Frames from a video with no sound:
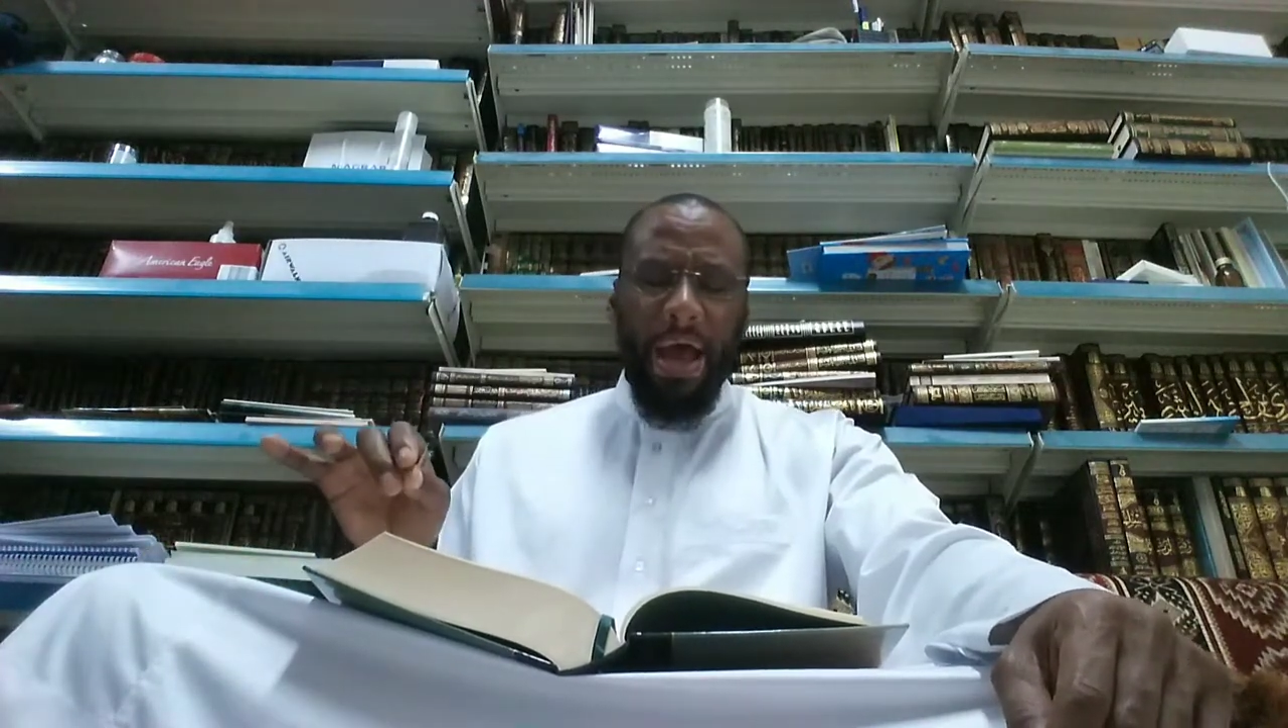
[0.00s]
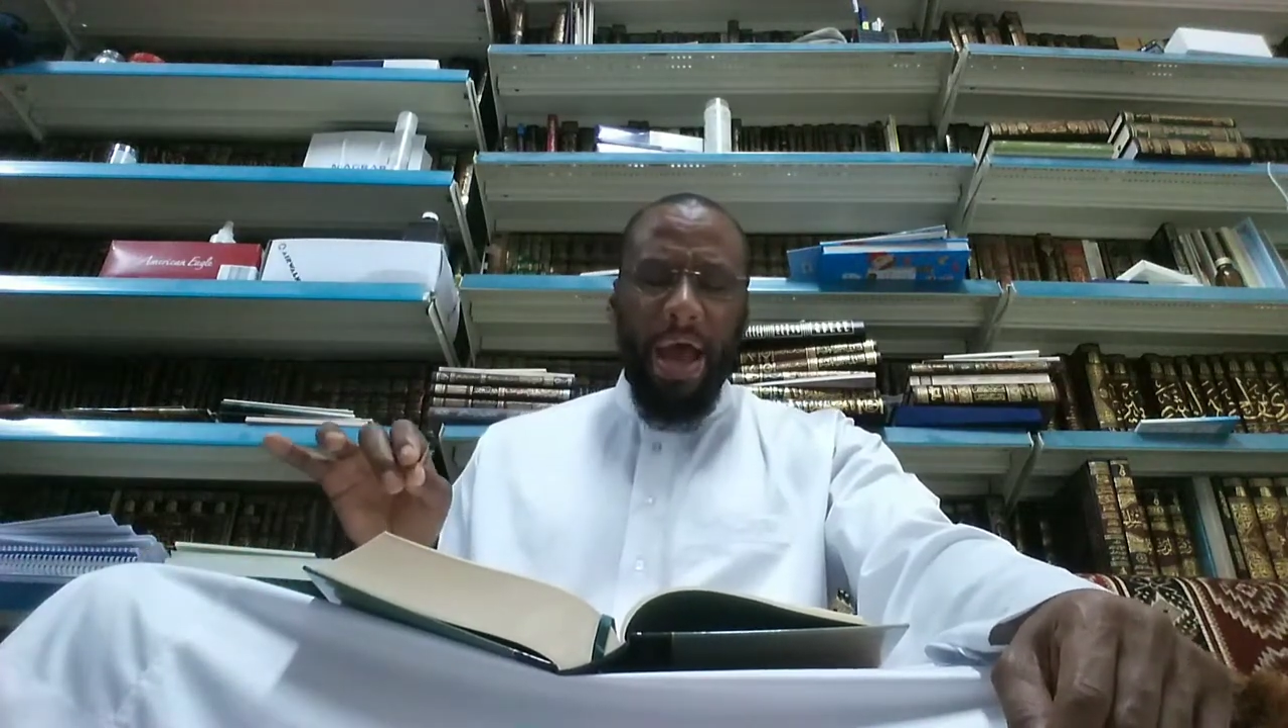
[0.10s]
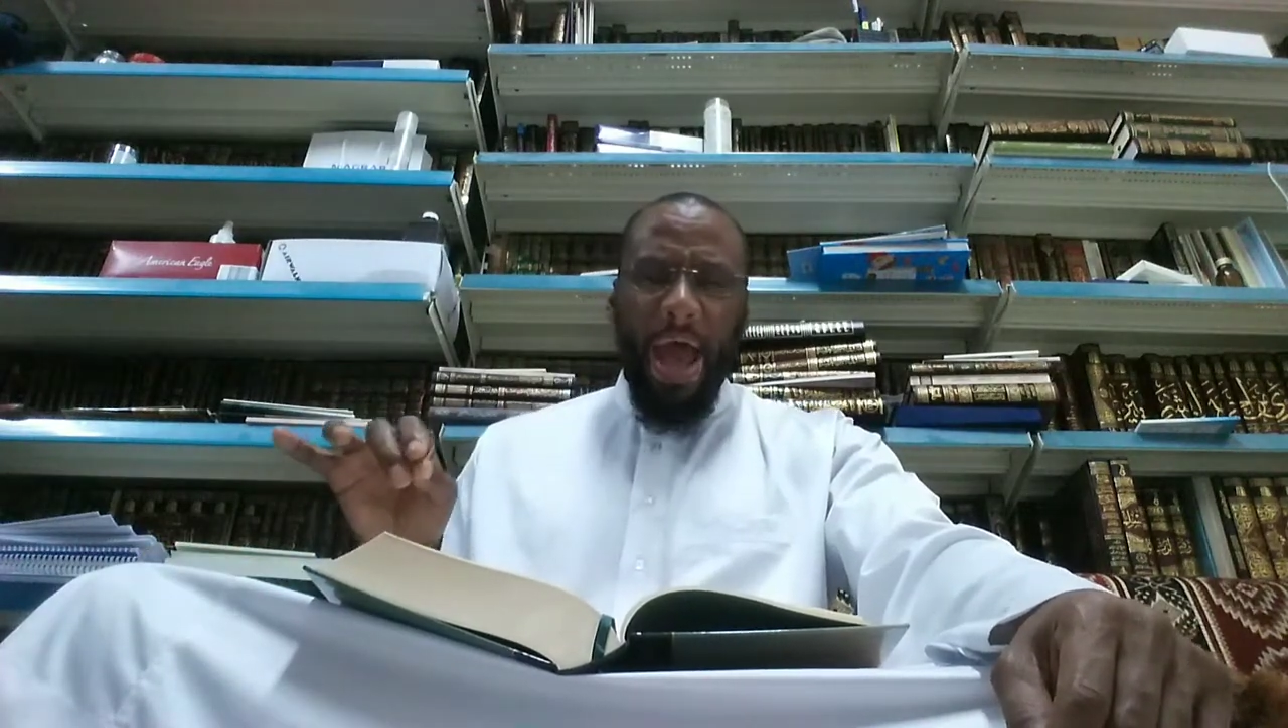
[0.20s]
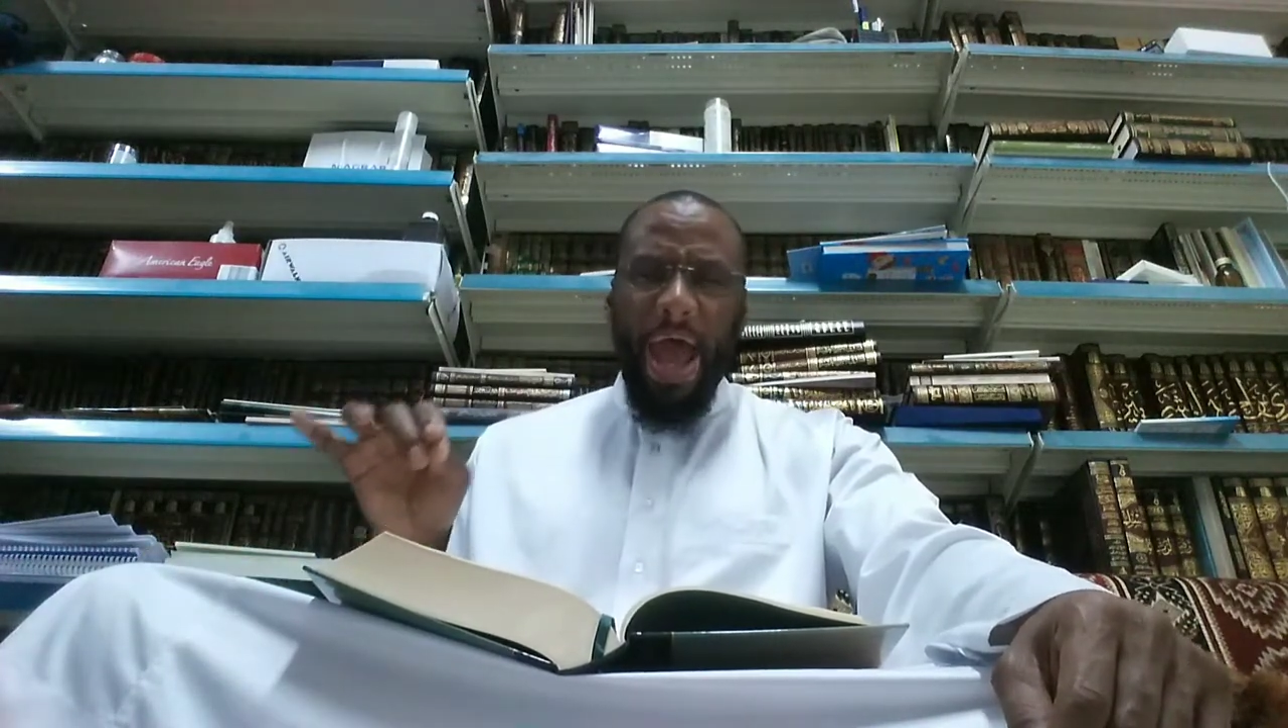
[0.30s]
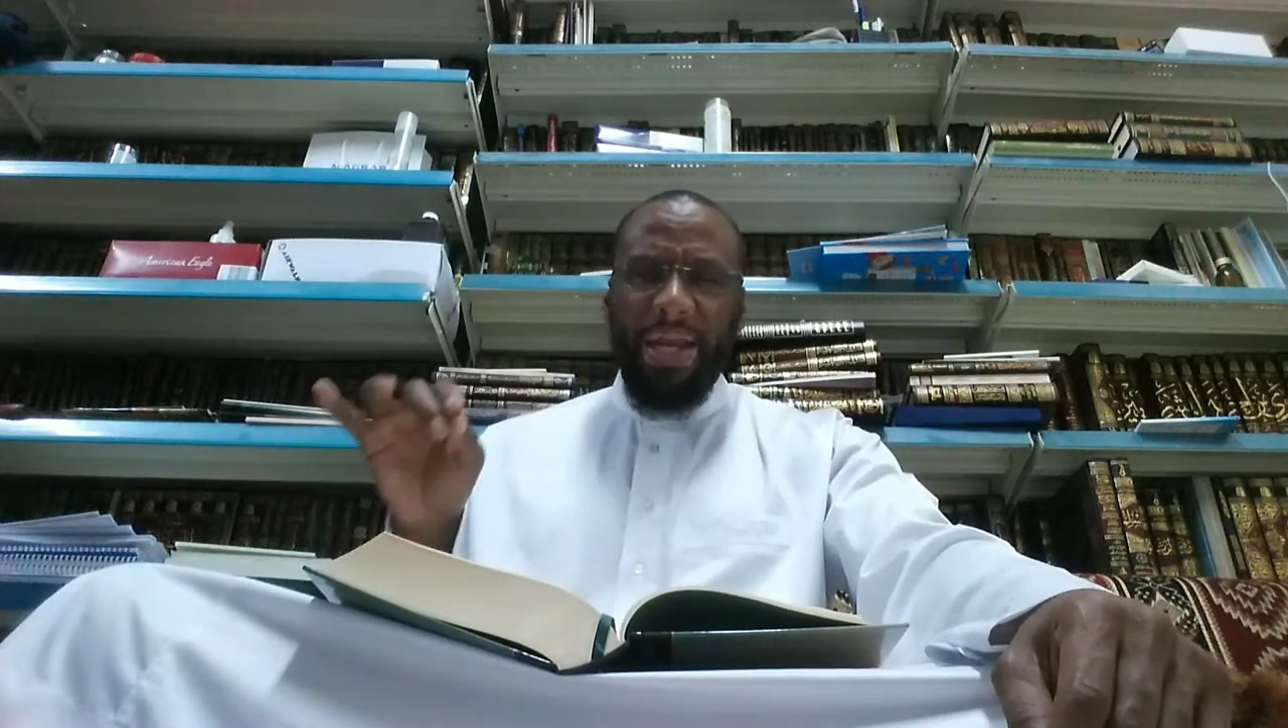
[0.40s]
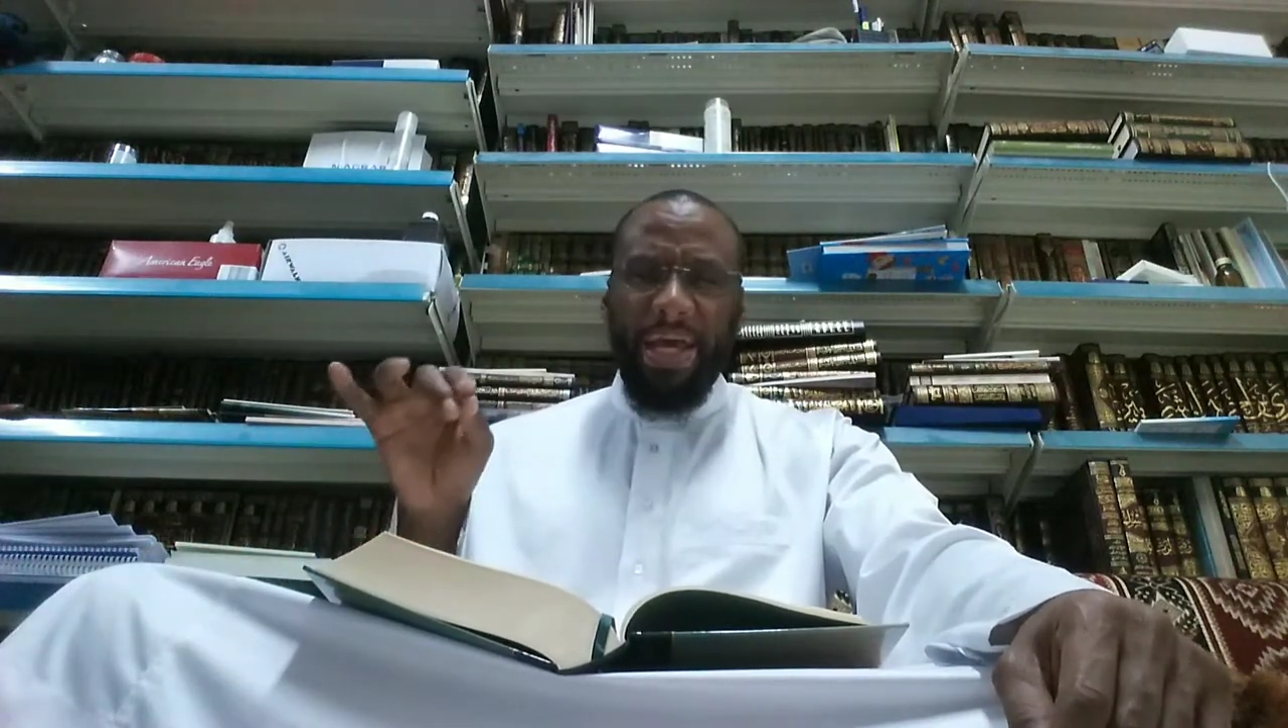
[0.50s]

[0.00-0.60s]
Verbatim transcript: had